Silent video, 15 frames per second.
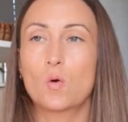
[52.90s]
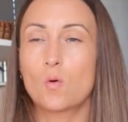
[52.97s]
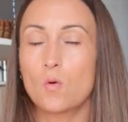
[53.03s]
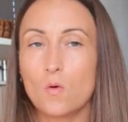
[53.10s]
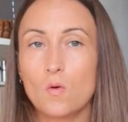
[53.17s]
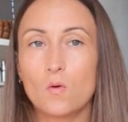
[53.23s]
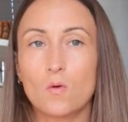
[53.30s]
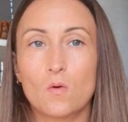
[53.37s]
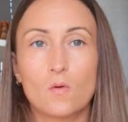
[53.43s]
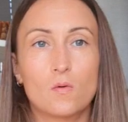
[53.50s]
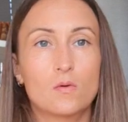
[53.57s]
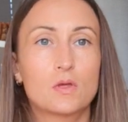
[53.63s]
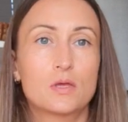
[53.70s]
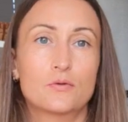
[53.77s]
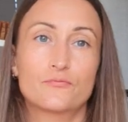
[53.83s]

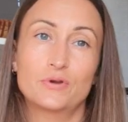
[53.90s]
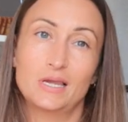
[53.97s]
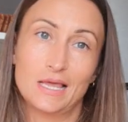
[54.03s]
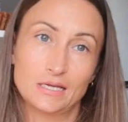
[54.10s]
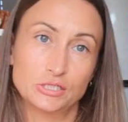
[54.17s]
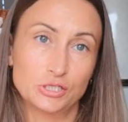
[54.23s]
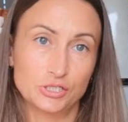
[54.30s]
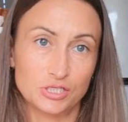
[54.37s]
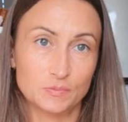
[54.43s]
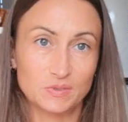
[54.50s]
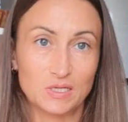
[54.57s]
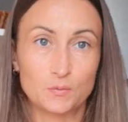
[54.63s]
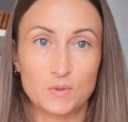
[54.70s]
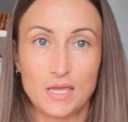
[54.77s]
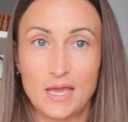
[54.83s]
or relationships
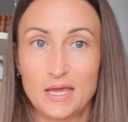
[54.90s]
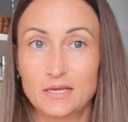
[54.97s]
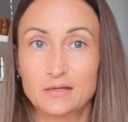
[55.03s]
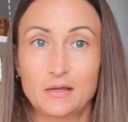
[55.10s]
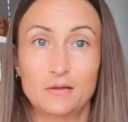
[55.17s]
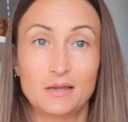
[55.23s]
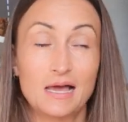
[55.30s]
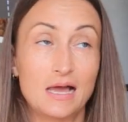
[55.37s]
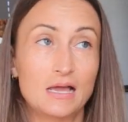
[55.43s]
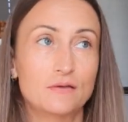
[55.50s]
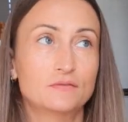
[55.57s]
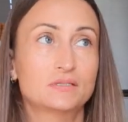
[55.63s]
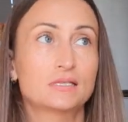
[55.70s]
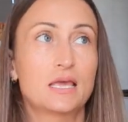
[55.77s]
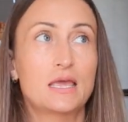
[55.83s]
that we had in our
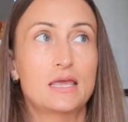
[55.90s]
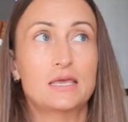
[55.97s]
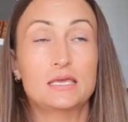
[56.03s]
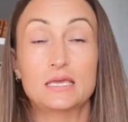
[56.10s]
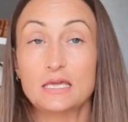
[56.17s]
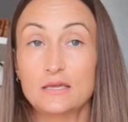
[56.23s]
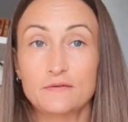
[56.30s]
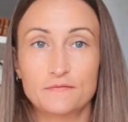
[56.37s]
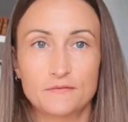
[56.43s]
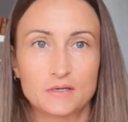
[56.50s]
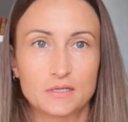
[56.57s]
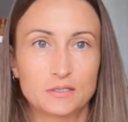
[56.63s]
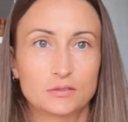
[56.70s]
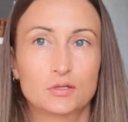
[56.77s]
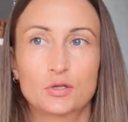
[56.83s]
lives,
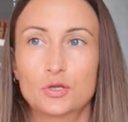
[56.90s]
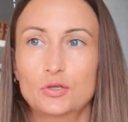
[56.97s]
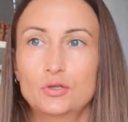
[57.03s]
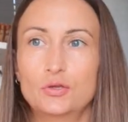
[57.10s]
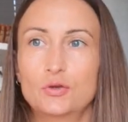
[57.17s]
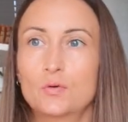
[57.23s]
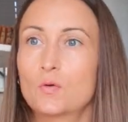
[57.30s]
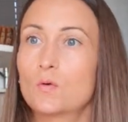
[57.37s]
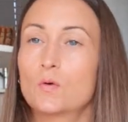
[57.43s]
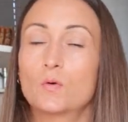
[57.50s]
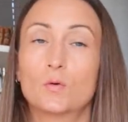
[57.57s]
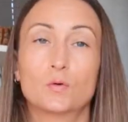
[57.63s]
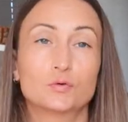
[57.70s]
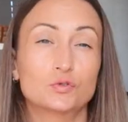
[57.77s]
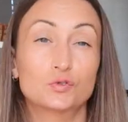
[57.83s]
even
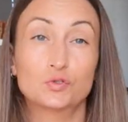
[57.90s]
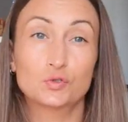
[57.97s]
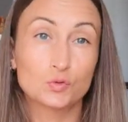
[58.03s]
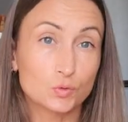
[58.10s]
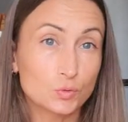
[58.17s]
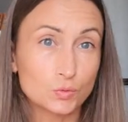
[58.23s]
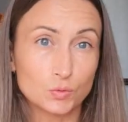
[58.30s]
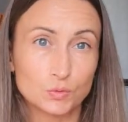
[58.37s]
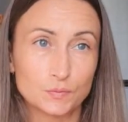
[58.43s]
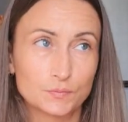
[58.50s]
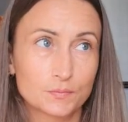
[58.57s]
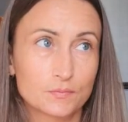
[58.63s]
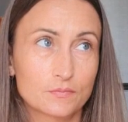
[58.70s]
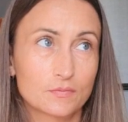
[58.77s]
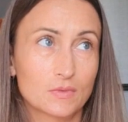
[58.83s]
your school
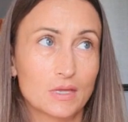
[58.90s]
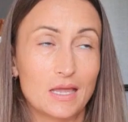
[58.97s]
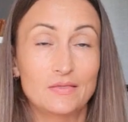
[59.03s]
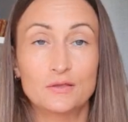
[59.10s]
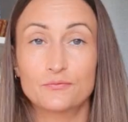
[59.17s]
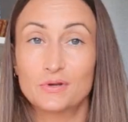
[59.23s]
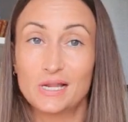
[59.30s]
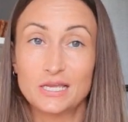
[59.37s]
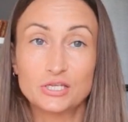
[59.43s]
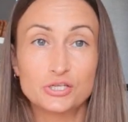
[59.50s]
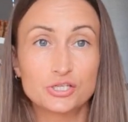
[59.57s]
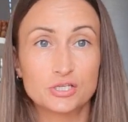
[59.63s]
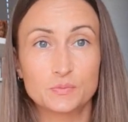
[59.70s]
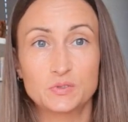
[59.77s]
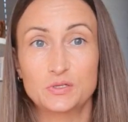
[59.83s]
and the
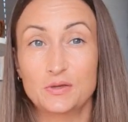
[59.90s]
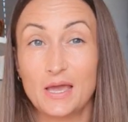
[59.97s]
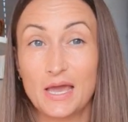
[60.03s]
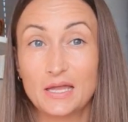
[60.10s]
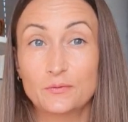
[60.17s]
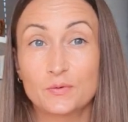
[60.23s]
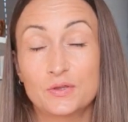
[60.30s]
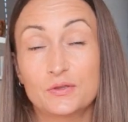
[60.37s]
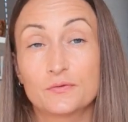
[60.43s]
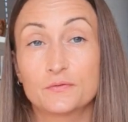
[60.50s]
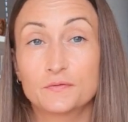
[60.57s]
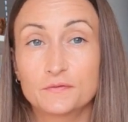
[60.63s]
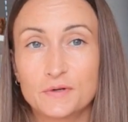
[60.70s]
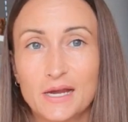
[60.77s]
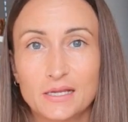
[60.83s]
relationships you had with your
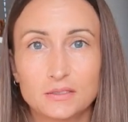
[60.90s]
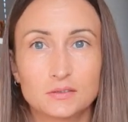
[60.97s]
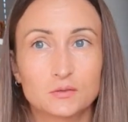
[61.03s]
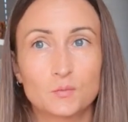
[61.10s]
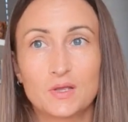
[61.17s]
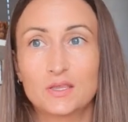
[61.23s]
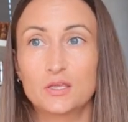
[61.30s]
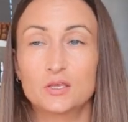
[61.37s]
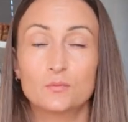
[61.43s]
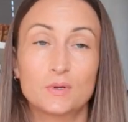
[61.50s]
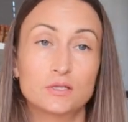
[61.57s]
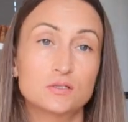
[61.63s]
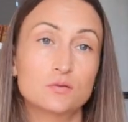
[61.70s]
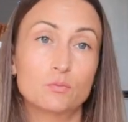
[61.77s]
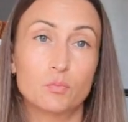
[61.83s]
friends, whether you
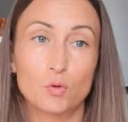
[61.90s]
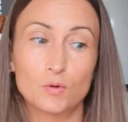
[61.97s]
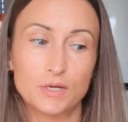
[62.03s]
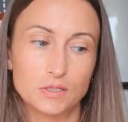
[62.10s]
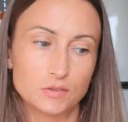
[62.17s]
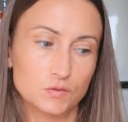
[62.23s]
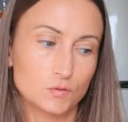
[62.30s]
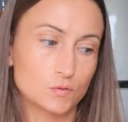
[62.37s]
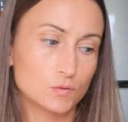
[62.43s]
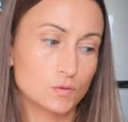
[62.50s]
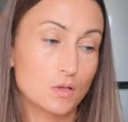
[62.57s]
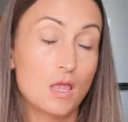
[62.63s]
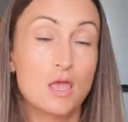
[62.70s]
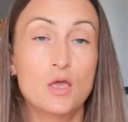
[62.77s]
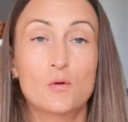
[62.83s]
went to boarding
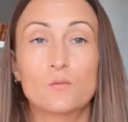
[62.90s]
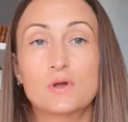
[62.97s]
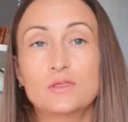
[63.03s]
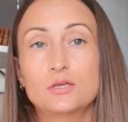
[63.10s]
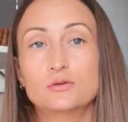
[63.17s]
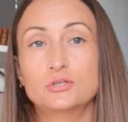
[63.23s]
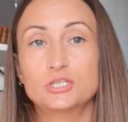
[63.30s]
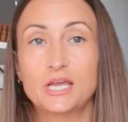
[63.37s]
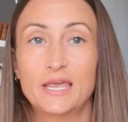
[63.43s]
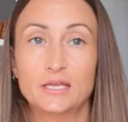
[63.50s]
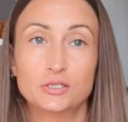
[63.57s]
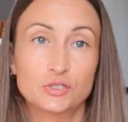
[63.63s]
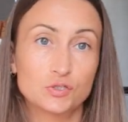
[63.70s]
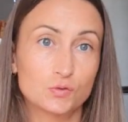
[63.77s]
school, whether you changed